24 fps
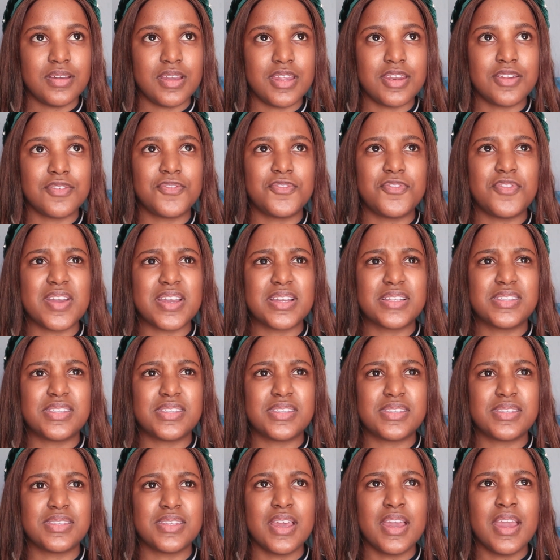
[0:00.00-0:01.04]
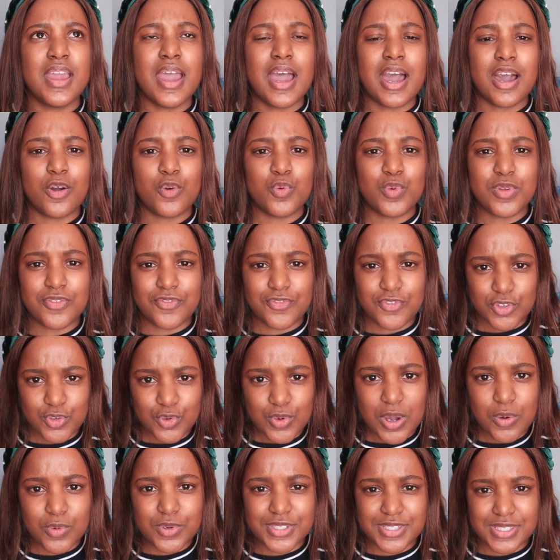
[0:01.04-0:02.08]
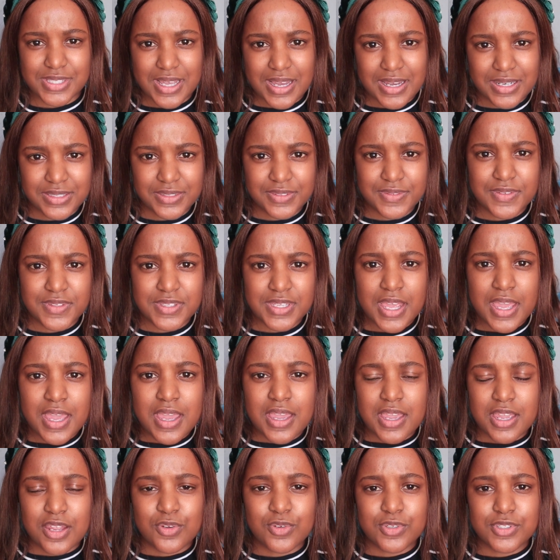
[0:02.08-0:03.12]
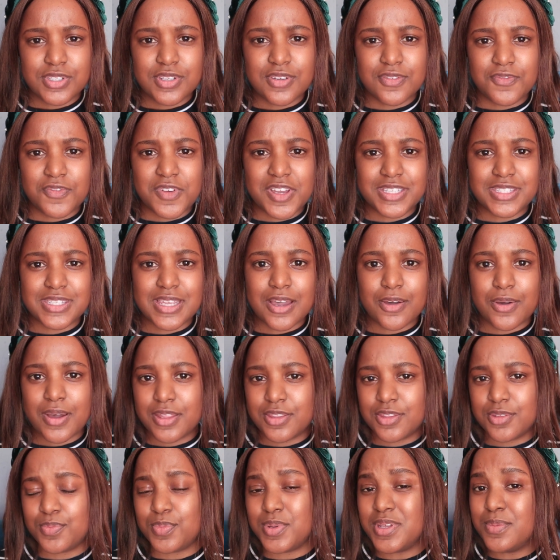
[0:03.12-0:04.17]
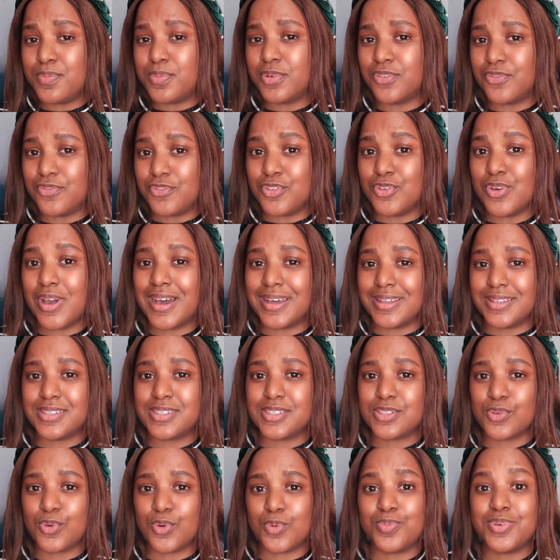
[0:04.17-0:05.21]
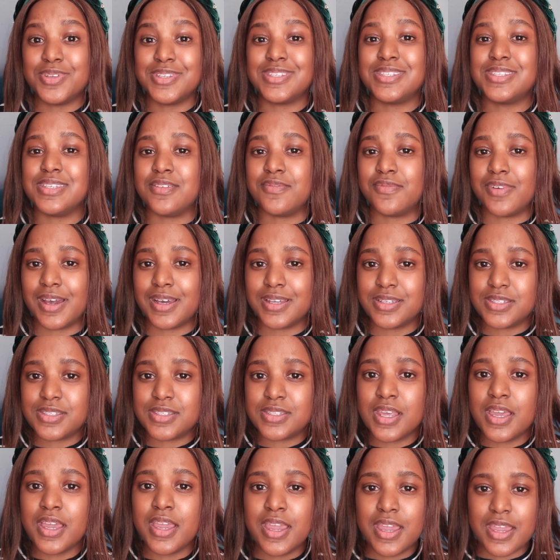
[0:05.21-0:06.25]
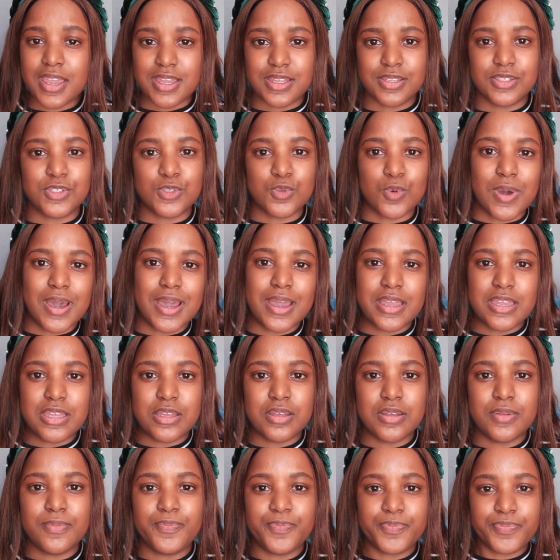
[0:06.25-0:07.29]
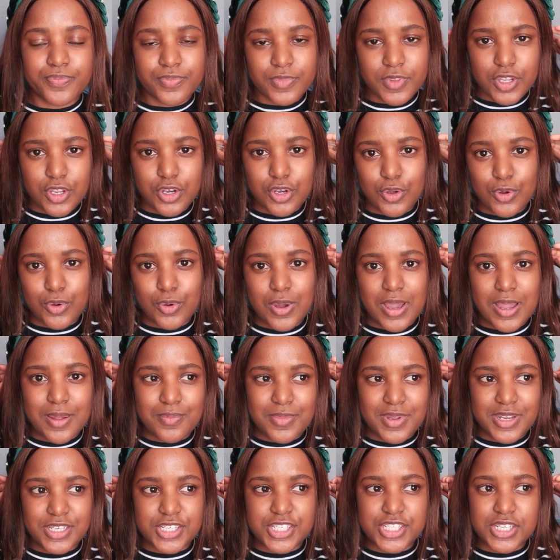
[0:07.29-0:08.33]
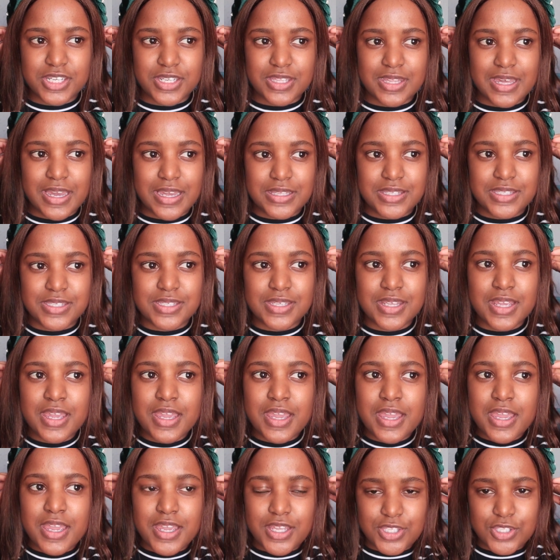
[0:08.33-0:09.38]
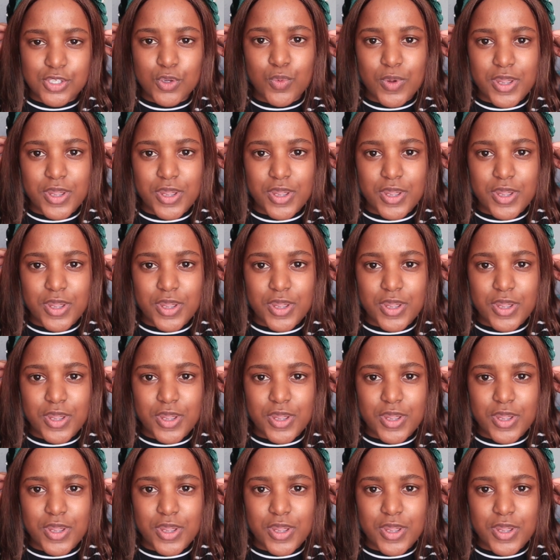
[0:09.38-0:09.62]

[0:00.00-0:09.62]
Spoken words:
it affects how we view ourselves, it also affects how other people view us or perceive us. Hence why, I mentioned that it's a